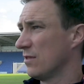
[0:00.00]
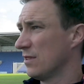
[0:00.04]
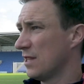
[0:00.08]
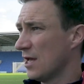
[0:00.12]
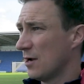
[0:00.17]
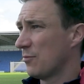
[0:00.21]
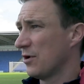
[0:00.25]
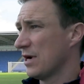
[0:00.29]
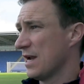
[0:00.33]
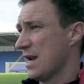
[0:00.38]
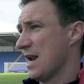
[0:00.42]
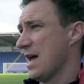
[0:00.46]

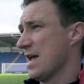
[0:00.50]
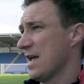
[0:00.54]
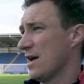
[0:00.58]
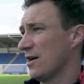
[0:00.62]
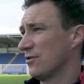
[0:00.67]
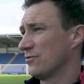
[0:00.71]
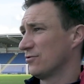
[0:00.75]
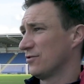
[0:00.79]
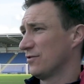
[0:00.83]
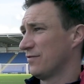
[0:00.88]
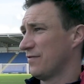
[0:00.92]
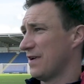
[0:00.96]
They're bringing
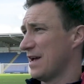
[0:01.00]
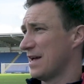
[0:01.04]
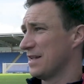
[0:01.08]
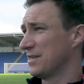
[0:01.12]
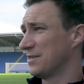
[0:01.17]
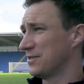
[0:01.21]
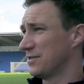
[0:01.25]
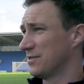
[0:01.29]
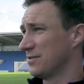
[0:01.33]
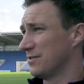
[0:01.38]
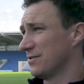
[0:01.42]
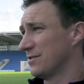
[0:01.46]
800
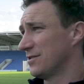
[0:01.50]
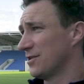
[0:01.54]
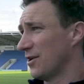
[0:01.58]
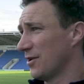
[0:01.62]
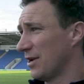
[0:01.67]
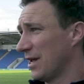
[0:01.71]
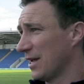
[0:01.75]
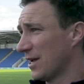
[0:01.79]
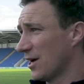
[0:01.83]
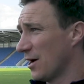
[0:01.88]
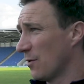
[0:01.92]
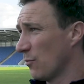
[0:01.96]
fans, so
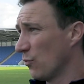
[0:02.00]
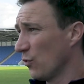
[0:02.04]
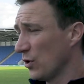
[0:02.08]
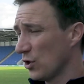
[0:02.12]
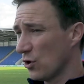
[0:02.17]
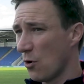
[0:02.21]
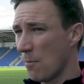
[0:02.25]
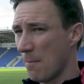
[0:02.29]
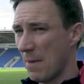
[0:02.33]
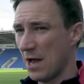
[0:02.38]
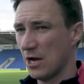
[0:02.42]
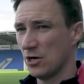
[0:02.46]
they come. We
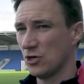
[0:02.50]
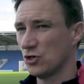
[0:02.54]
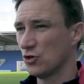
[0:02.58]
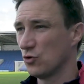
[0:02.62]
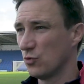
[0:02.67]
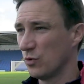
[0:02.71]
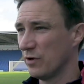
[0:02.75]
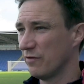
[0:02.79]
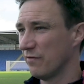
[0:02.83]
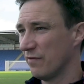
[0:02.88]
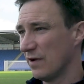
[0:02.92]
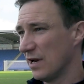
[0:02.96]
got to make sure
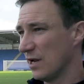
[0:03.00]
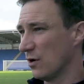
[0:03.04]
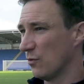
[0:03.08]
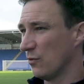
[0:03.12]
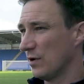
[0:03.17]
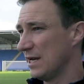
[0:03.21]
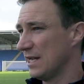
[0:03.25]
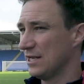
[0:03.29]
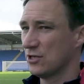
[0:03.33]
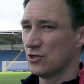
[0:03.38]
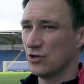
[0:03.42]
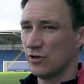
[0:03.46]
we fill it.
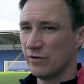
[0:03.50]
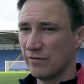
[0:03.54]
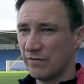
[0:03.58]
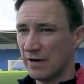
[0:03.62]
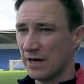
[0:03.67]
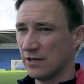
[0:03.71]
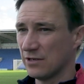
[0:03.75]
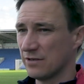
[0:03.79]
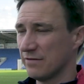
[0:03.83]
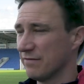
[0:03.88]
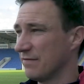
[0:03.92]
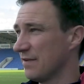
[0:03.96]
We need
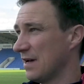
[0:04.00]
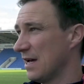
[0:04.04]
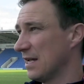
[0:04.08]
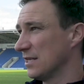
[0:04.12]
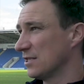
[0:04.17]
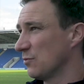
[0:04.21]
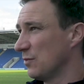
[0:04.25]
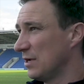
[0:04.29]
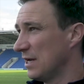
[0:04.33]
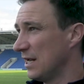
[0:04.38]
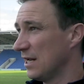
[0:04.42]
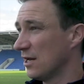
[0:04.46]
2,000
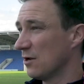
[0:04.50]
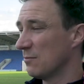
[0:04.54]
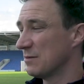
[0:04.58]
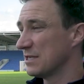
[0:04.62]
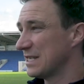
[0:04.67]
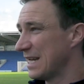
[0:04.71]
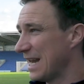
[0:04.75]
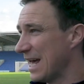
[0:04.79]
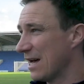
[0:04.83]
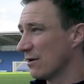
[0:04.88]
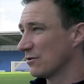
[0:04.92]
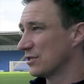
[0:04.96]
fans, and we need them
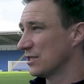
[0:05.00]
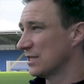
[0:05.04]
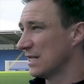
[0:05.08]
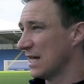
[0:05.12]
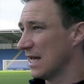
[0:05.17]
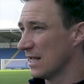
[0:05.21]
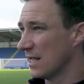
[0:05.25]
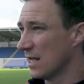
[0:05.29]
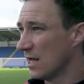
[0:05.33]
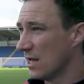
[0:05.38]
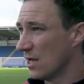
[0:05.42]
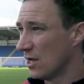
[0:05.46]
as loud
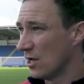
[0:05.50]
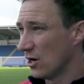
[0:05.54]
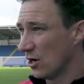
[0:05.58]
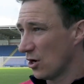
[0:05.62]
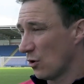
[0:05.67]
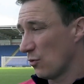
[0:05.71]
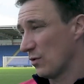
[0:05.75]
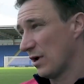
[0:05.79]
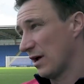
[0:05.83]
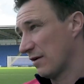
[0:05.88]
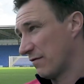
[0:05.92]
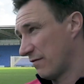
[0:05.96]
today.
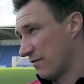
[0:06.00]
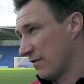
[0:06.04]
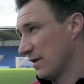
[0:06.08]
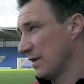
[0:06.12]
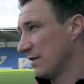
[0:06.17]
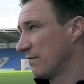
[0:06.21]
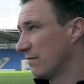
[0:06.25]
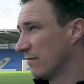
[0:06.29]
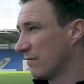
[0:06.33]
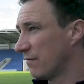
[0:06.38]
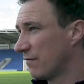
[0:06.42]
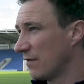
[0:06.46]
Like, we had
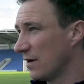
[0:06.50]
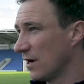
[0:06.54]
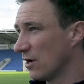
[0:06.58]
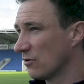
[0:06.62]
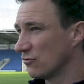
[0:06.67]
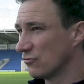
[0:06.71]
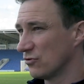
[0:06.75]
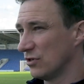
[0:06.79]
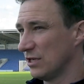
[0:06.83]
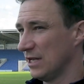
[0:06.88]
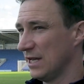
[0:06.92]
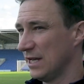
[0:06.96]

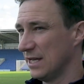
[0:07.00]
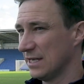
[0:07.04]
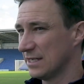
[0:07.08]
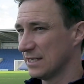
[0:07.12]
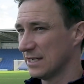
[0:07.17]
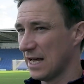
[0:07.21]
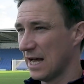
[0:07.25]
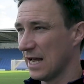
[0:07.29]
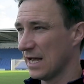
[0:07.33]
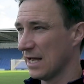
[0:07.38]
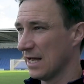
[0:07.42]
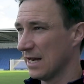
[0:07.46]
300 here
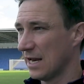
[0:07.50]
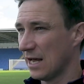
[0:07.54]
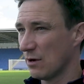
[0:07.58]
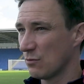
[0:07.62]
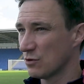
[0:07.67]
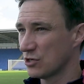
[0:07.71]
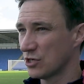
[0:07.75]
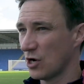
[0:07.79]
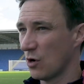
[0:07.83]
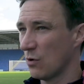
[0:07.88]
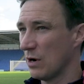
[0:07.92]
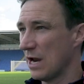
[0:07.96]
today, and they
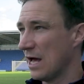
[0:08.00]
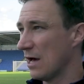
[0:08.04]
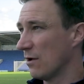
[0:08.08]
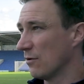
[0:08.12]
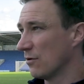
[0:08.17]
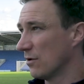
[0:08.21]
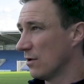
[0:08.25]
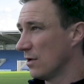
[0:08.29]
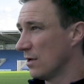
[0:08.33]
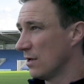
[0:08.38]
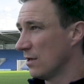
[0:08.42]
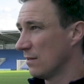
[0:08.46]
were so
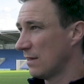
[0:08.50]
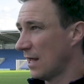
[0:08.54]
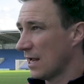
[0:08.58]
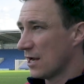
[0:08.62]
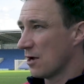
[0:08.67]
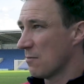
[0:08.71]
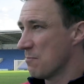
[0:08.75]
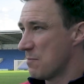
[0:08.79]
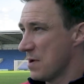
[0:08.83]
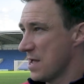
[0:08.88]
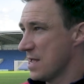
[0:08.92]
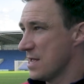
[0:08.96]
loud. They
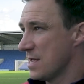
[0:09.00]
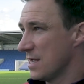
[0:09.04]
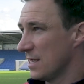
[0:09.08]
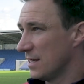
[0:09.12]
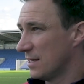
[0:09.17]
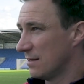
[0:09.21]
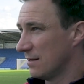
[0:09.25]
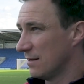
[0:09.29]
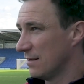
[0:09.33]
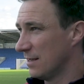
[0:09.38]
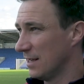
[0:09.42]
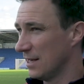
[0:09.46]

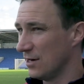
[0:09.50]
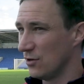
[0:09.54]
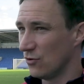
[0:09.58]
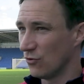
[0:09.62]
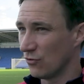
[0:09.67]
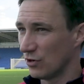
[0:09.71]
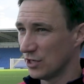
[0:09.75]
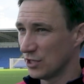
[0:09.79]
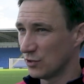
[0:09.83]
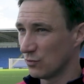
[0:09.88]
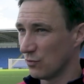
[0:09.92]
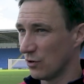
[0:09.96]
competed in
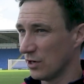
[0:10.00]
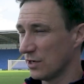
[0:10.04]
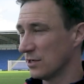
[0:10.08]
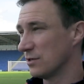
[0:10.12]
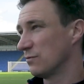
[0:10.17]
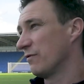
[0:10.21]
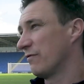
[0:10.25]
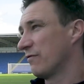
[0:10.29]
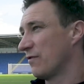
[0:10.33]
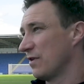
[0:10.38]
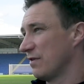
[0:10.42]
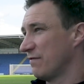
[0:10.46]

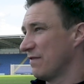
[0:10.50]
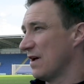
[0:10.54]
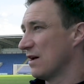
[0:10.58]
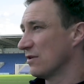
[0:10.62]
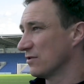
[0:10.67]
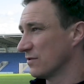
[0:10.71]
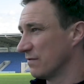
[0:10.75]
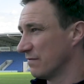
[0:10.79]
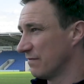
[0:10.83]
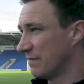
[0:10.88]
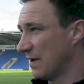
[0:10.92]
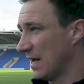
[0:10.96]
noise-wise with
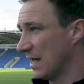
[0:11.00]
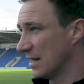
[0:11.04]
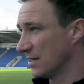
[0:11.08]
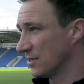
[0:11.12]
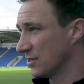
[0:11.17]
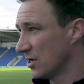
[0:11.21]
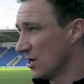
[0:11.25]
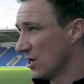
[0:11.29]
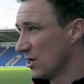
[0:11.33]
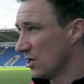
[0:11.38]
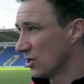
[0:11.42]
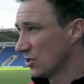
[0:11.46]
3,000
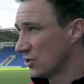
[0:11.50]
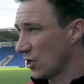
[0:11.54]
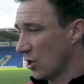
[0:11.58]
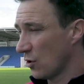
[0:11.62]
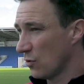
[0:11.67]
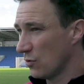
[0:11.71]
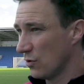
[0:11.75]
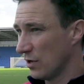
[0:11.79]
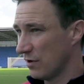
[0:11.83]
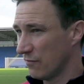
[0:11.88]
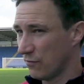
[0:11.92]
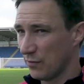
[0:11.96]
fans.
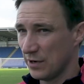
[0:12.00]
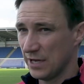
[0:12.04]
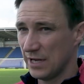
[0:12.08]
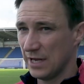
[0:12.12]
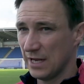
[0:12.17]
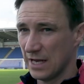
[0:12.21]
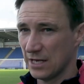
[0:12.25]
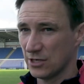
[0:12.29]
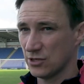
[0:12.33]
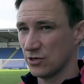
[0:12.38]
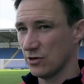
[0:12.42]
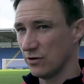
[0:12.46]
So if we
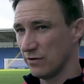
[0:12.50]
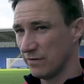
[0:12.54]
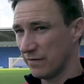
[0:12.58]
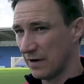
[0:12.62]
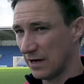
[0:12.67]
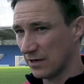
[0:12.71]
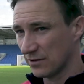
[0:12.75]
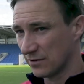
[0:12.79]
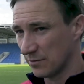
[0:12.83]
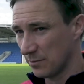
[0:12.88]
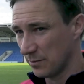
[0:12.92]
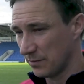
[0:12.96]
can get
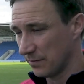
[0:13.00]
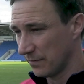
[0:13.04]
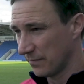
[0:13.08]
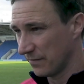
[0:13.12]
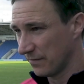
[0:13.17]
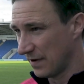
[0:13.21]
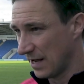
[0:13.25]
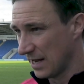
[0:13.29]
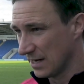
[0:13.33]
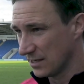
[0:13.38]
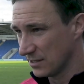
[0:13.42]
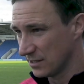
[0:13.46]
2,000
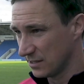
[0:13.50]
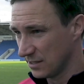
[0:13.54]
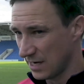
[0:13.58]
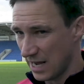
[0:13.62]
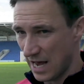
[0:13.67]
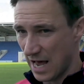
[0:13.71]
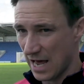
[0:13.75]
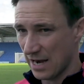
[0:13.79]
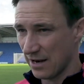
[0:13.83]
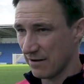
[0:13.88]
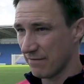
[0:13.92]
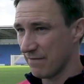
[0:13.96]
fans
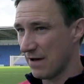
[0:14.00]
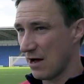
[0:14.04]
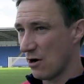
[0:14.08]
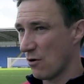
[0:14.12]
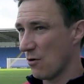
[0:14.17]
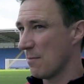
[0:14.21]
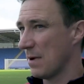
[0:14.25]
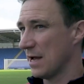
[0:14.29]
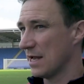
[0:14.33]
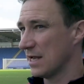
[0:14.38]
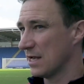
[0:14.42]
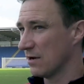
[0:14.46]
at the Vow
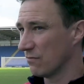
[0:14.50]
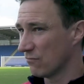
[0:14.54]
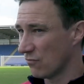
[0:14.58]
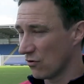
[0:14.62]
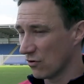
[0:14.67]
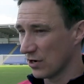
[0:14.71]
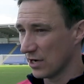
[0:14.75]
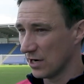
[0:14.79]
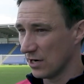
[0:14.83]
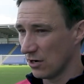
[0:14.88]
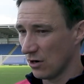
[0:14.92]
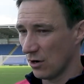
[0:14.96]
and make it
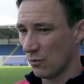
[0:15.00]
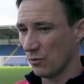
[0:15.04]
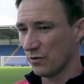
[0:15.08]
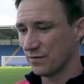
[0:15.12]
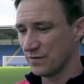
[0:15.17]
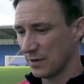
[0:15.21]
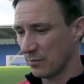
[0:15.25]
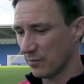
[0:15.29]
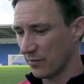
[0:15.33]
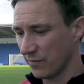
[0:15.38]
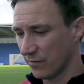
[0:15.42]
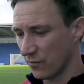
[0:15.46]
rocking, like we've
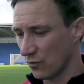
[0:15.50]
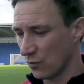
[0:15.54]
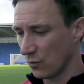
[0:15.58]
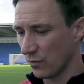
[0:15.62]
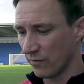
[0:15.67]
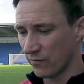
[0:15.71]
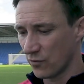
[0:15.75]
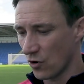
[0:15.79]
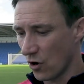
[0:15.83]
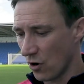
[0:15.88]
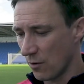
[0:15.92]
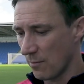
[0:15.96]
said before,
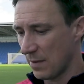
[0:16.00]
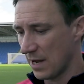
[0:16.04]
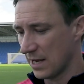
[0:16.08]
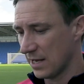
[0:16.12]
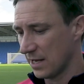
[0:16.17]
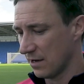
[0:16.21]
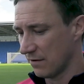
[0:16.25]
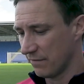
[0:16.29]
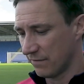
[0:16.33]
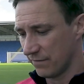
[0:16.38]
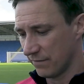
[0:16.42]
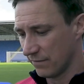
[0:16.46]
we've got to
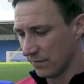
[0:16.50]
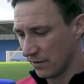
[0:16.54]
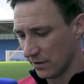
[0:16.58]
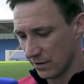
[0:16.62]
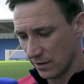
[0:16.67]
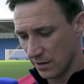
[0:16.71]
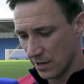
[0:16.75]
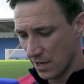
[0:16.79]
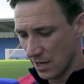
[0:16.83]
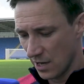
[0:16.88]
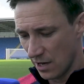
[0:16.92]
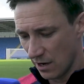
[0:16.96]
make it
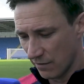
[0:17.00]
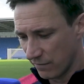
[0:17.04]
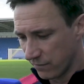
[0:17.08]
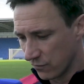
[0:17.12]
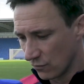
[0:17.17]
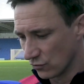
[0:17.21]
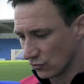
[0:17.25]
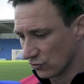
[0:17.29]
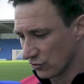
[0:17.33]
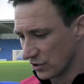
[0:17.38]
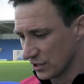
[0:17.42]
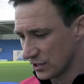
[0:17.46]
a
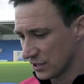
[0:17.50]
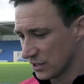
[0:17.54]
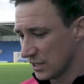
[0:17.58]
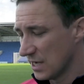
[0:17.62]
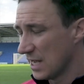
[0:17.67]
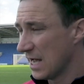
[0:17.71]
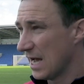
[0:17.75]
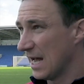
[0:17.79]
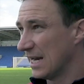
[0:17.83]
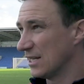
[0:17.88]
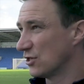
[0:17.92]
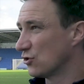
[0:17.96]
fortress,
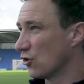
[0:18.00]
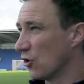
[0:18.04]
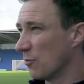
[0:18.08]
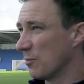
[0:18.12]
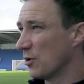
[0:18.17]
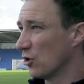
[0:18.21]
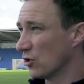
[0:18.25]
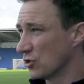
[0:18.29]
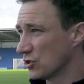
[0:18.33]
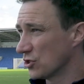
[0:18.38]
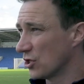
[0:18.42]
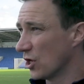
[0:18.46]
and it's got to
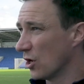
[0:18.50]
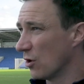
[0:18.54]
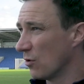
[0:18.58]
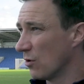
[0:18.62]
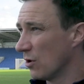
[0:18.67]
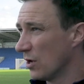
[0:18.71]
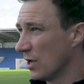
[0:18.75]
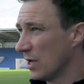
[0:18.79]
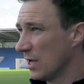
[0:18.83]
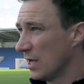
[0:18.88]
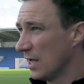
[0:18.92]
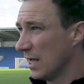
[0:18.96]
be hostile.
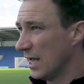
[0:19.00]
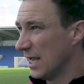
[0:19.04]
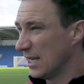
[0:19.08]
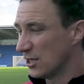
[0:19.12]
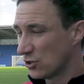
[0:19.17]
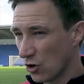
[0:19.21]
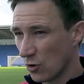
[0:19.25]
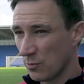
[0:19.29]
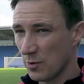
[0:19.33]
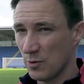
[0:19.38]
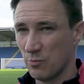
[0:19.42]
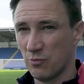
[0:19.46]

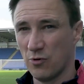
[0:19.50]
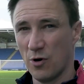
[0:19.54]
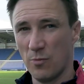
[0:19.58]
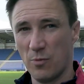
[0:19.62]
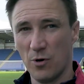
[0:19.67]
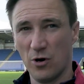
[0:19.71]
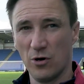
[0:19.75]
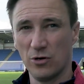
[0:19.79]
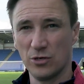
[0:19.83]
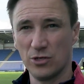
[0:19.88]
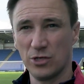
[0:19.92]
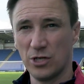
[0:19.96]
It's got to be
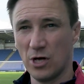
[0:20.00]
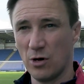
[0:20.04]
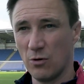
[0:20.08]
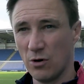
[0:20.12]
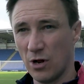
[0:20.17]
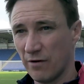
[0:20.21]
proper hostile.